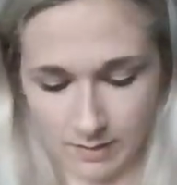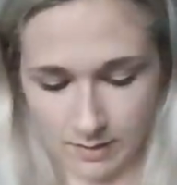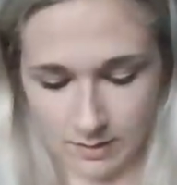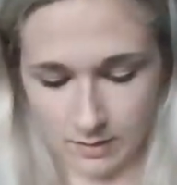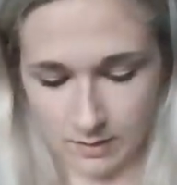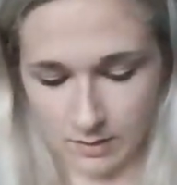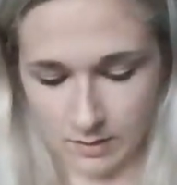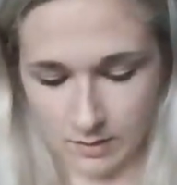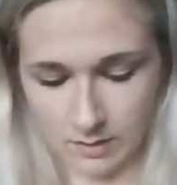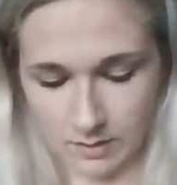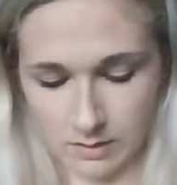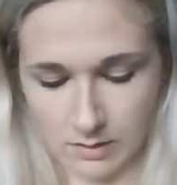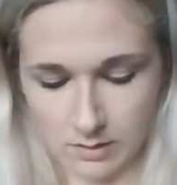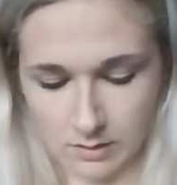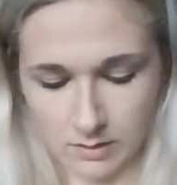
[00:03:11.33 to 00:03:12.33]

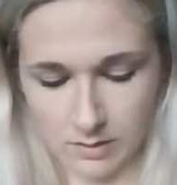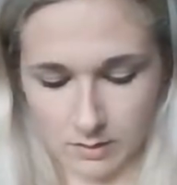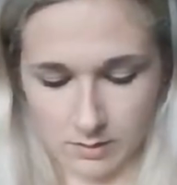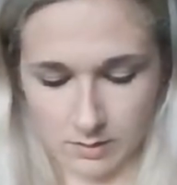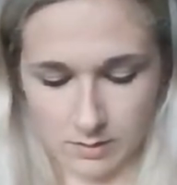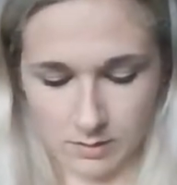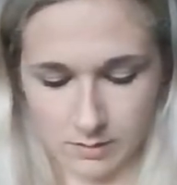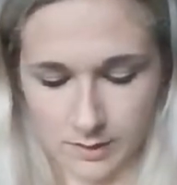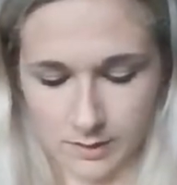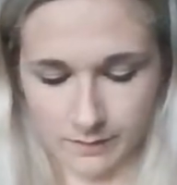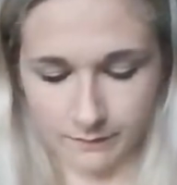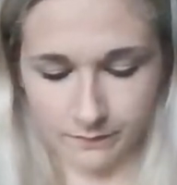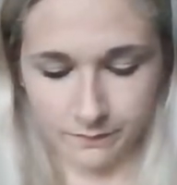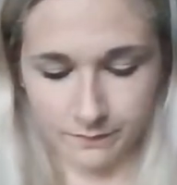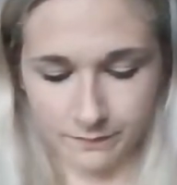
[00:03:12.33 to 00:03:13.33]

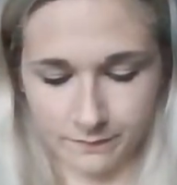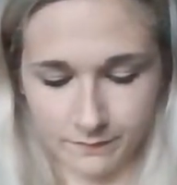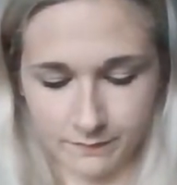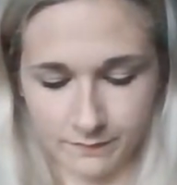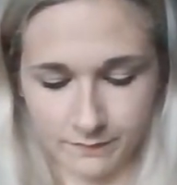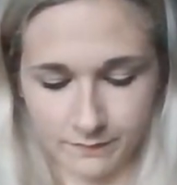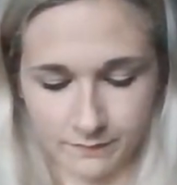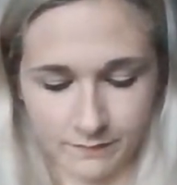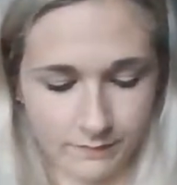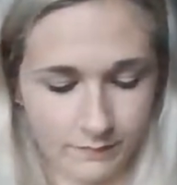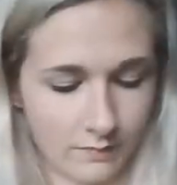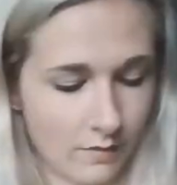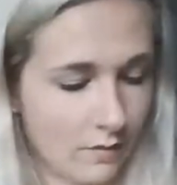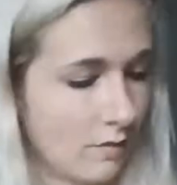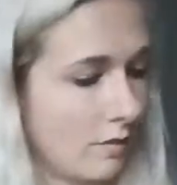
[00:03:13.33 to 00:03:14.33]

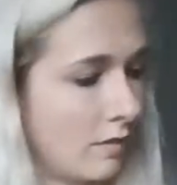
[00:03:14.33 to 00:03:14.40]
[no speech]